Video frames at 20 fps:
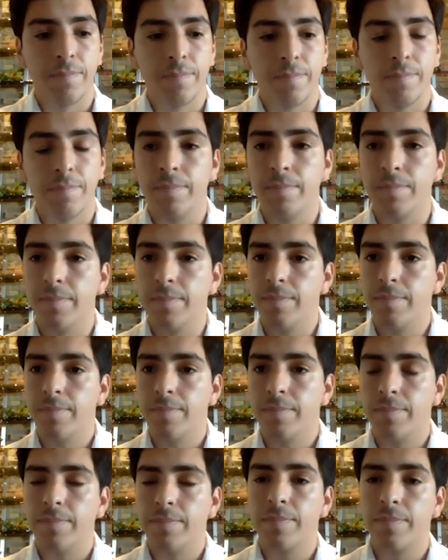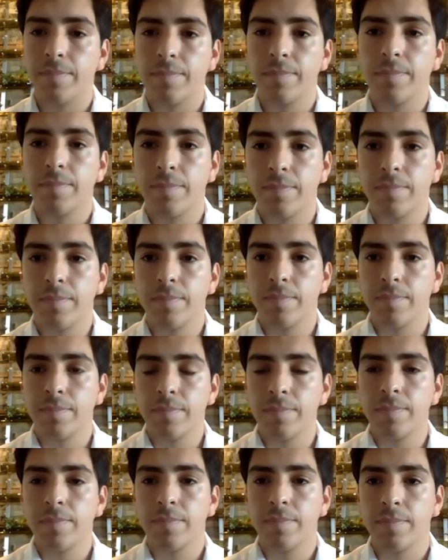
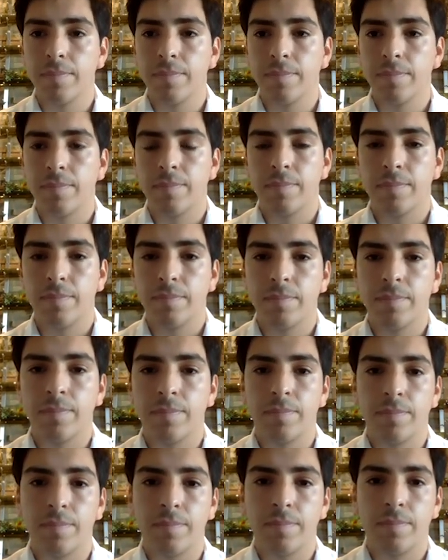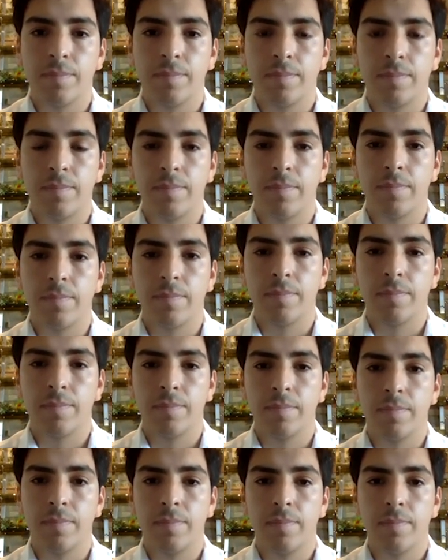
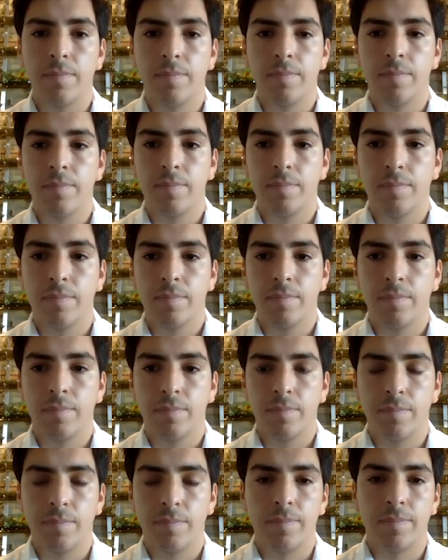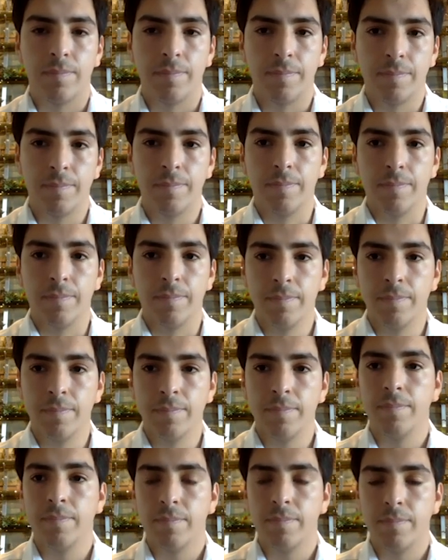
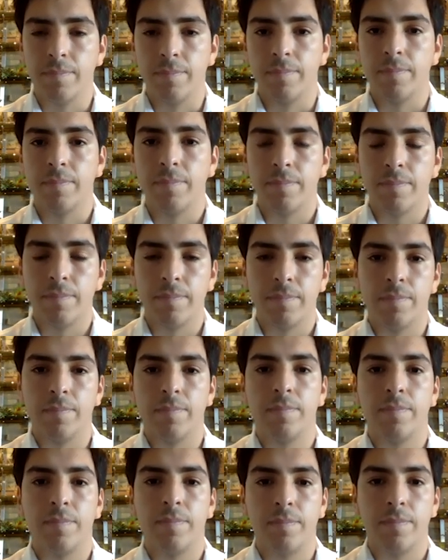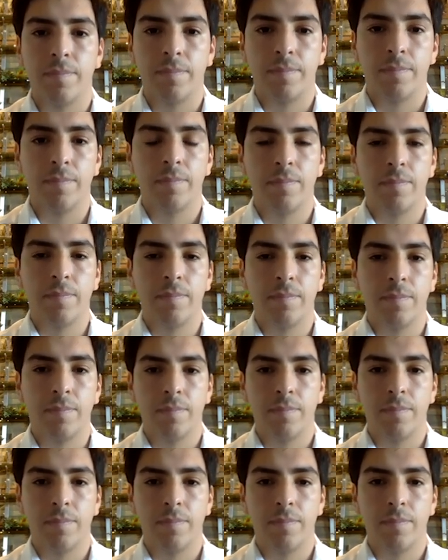(not speaking)